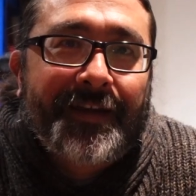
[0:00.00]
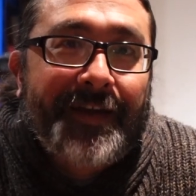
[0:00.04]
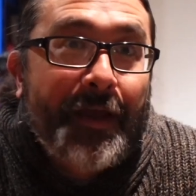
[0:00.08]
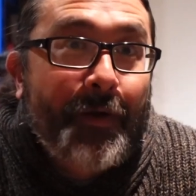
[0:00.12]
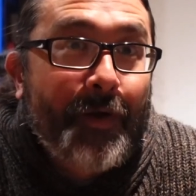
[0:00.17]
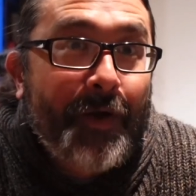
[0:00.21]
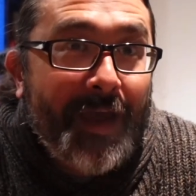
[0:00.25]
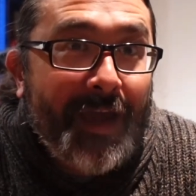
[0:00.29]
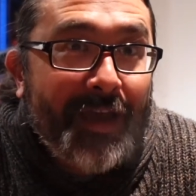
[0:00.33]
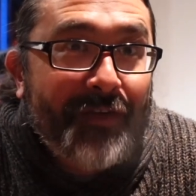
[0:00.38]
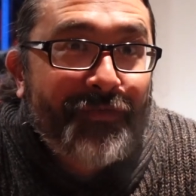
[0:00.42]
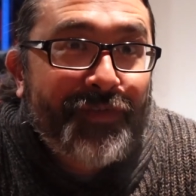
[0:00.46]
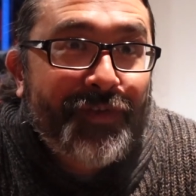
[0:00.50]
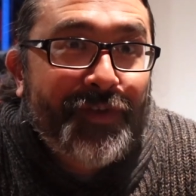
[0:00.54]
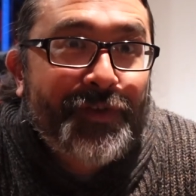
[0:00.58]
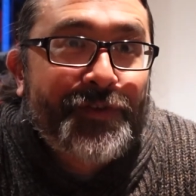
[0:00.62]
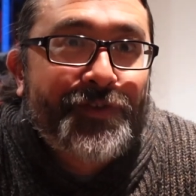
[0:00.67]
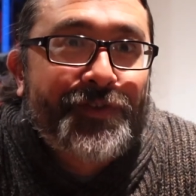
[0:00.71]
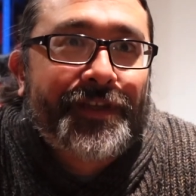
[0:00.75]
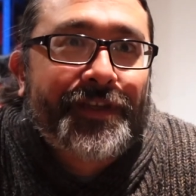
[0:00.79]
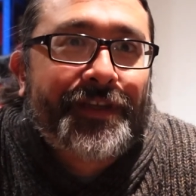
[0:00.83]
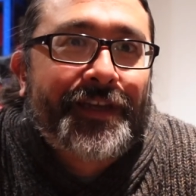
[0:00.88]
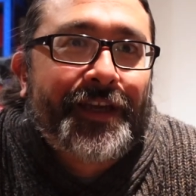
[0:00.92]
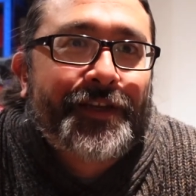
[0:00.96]
Now I have
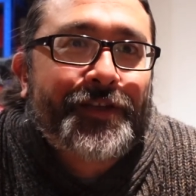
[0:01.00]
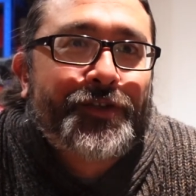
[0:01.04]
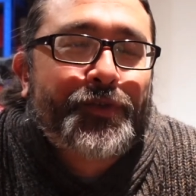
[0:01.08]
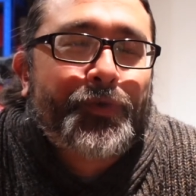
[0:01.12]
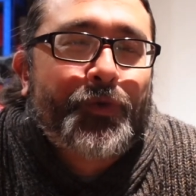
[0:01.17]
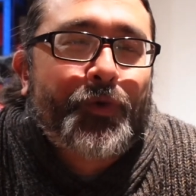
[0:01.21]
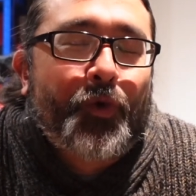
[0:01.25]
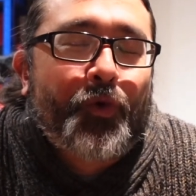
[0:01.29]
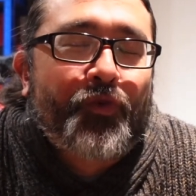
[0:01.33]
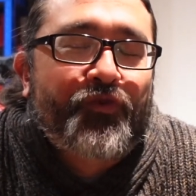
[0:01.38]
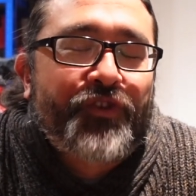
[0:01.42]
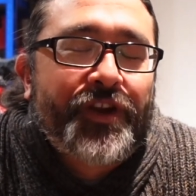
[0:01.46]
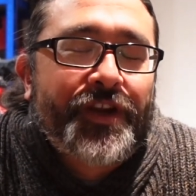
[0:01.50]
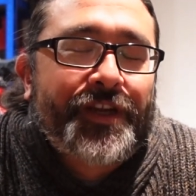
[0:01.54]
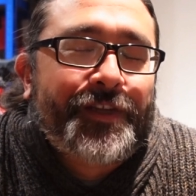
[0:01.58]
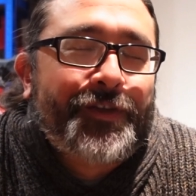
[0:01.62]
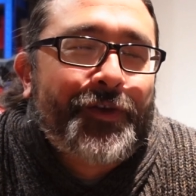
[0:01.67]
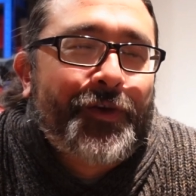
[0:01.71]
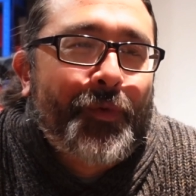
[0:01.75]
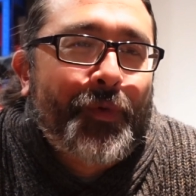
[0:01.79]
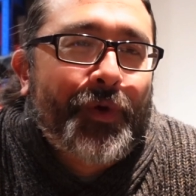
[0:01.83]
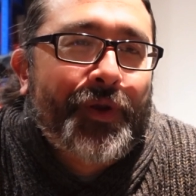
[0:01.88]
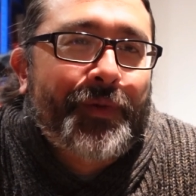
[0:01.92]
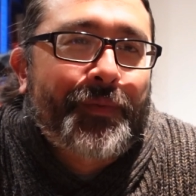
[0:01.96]
used the kettle
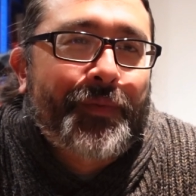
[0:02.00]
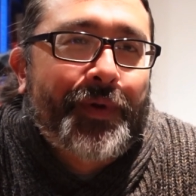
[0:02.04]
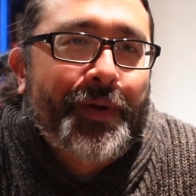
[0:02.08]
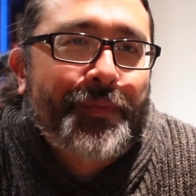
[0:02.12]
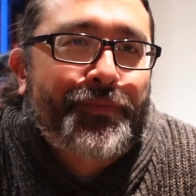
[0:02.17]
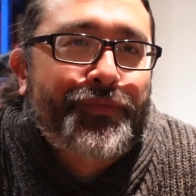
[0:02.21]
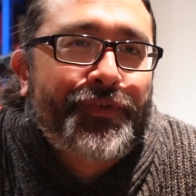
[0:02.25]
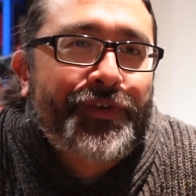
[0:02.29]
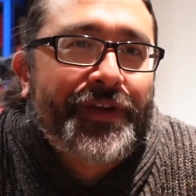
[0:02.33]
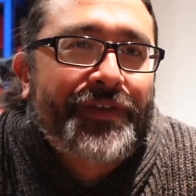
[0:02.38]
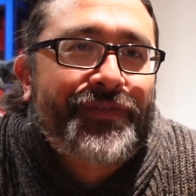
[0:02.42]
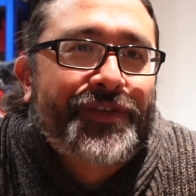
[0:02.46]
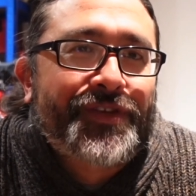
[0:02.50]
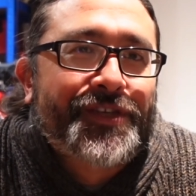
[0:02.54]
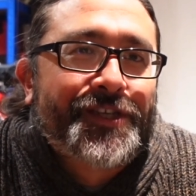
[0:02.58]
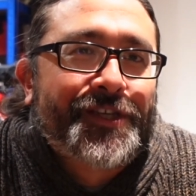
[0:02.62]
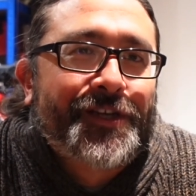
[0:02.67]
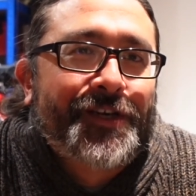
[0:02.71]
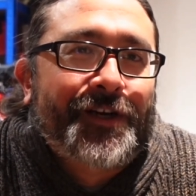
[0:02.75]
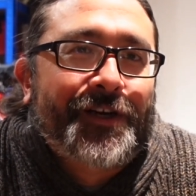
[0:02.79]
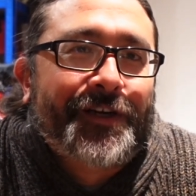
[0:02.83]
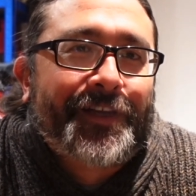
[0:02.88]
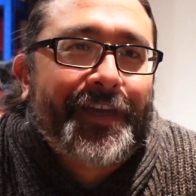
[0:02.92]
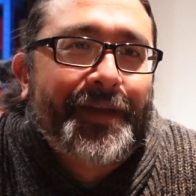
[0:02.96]
already on one of my previous
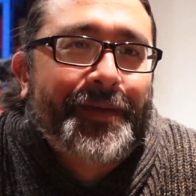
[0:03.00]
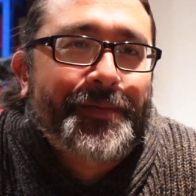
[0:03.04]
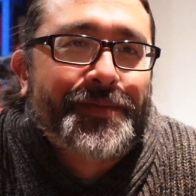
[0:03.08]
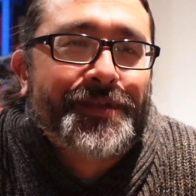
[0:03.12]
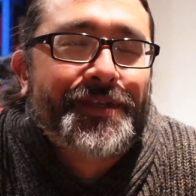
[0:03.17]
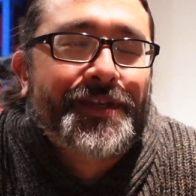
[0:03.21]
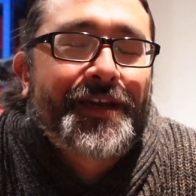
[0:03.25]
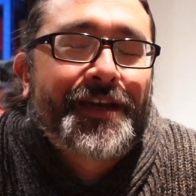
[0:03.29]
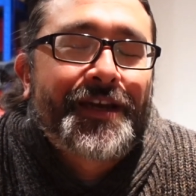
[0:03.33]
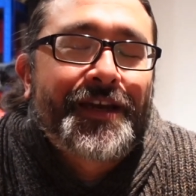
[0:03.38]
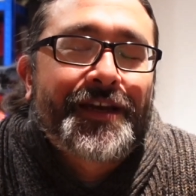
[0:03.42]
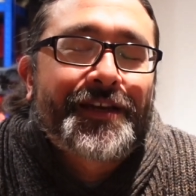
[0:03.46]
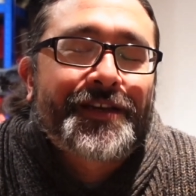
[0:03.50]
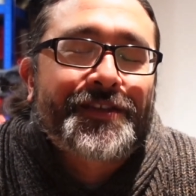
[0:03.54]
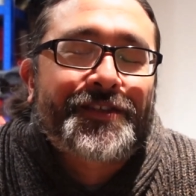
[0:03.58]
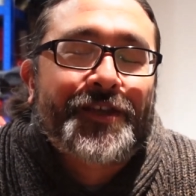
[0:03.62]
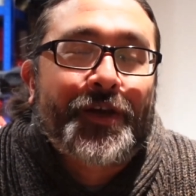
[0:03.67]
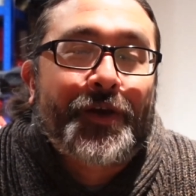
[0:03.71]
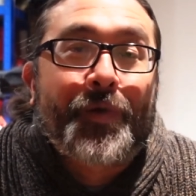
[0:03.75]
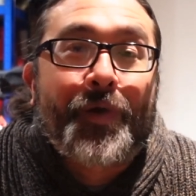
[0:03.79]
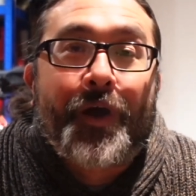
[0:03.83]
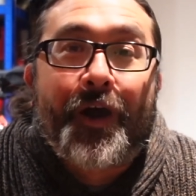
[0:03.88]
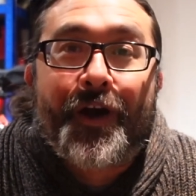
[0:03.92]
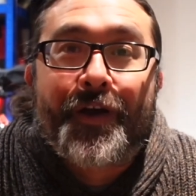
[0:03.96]
car camps,
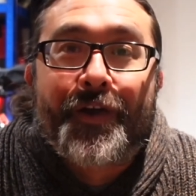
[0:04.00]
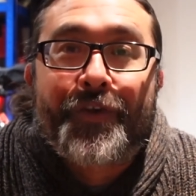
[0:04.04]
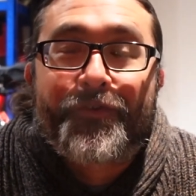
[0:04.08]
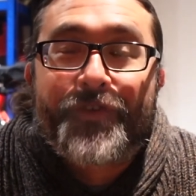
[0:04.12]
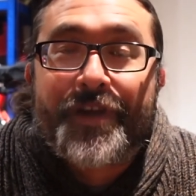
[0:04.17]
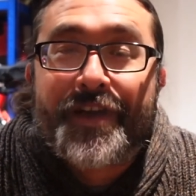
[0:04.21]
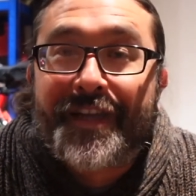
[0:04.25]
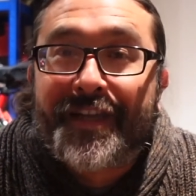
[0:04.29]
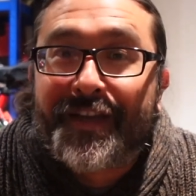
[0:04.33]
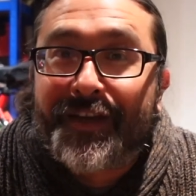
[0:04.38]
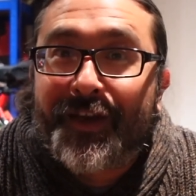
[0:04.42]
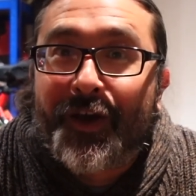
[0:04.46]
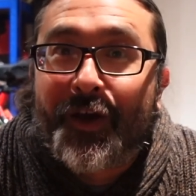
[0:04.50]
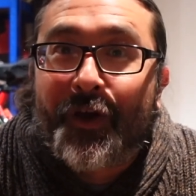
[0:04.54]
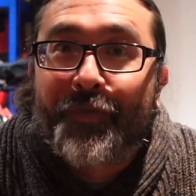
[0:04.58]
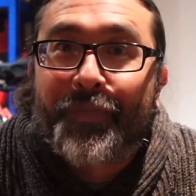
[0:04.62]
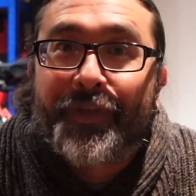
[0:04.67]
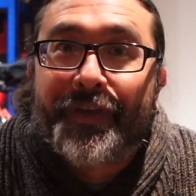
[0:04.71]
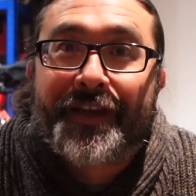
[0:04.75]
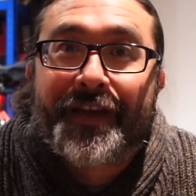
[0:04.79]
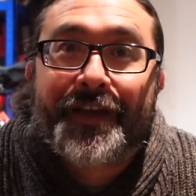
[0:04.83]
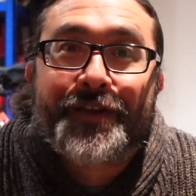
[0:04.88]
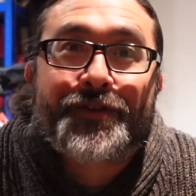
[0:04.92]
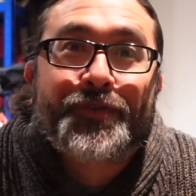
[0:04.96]
so I already know
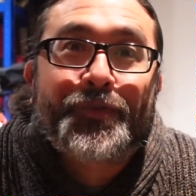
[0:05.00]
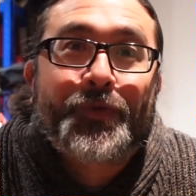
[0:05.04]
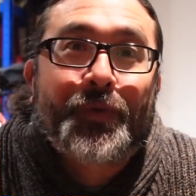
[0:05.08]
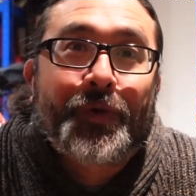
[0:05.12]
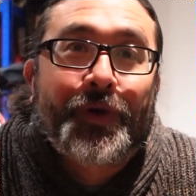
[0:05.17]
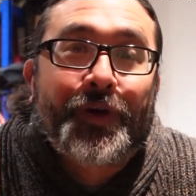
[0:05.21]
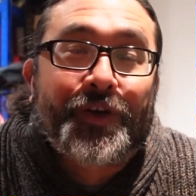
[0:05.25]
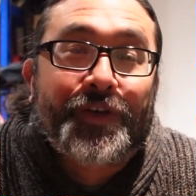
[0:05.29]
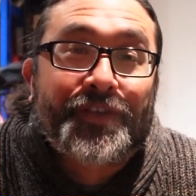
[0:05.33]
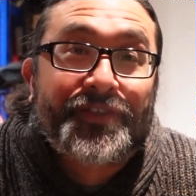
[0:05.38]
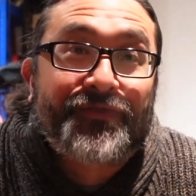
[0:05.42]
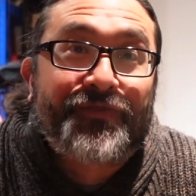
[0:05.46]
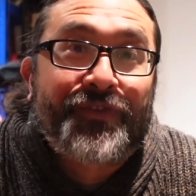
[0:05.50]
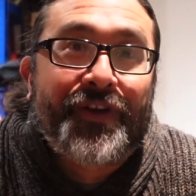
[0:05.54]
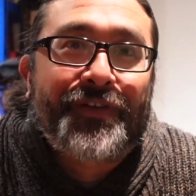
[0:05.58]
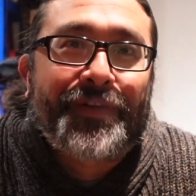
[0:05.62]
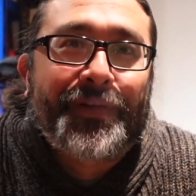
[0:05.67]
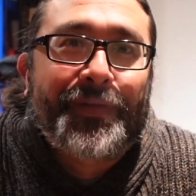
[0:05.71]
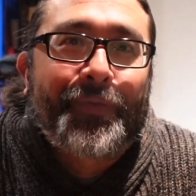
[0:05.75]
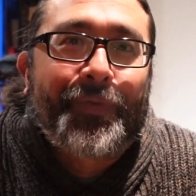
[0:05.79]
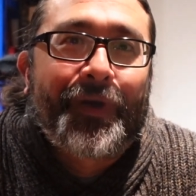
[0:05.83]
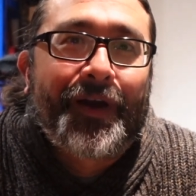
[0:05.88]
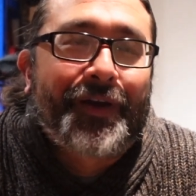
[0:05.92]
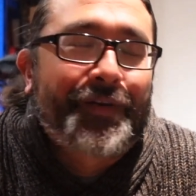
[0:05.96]
the kettle works
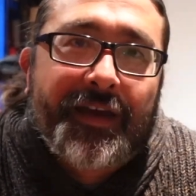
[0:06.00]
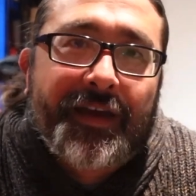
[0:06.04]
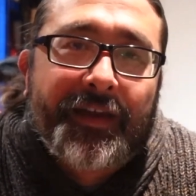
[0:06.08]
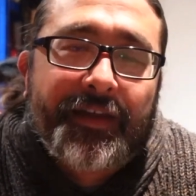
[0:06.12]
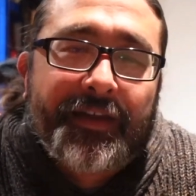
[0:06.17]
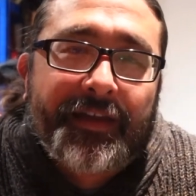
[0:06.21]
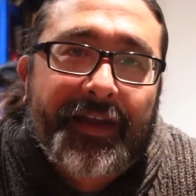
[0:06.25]
very well.